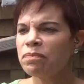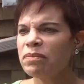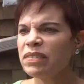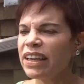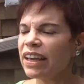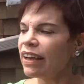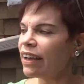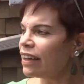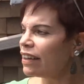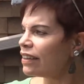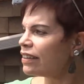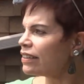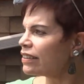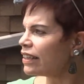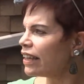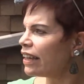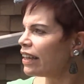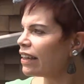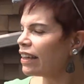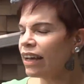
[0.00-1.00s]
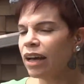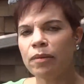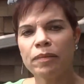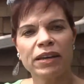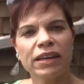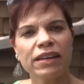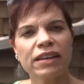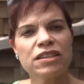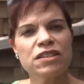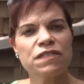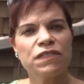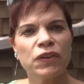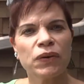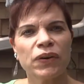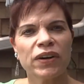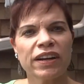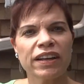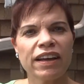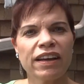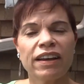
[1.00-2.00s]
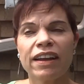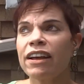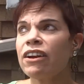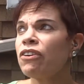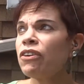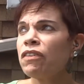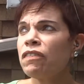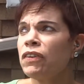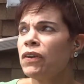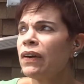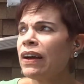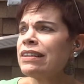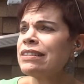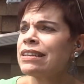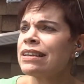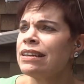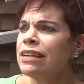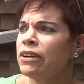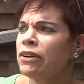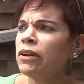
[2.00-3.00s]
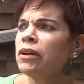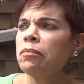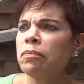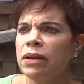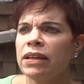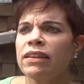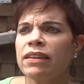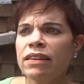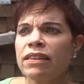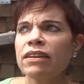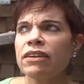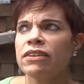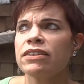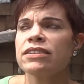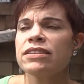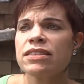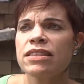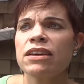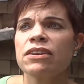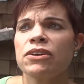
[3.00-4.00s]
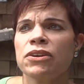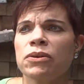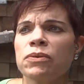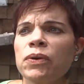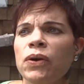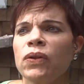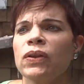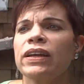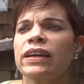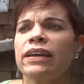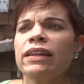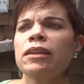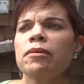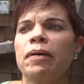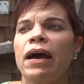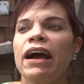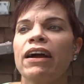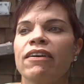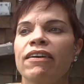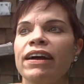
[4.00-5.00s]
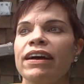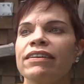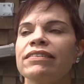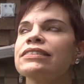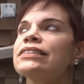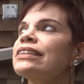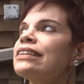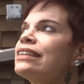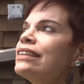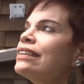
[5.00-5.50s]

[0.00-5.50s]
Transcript: Yeah, yeah, yeah. I mean, it is Florida, and I don't know if you guys can hear it, but there is thunder rolling in the background.